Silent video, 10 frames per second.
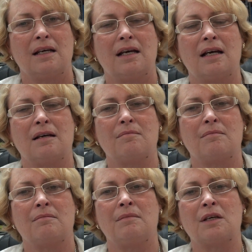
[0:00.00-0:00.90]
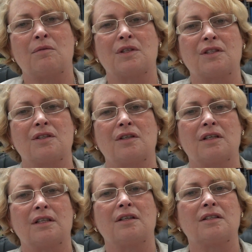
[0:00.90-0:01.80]
Mick wasn't
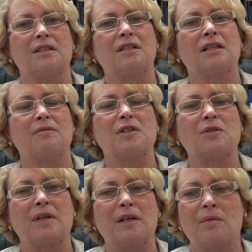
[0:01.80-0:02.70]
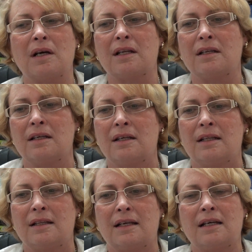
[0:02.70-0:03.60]
diagnosed until he was 21,
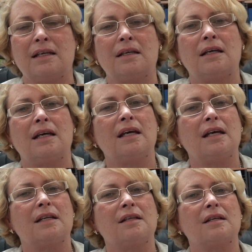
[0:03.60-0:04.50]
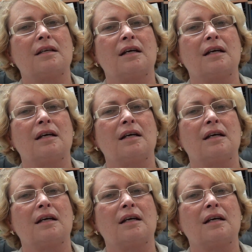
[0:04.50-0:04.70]
they had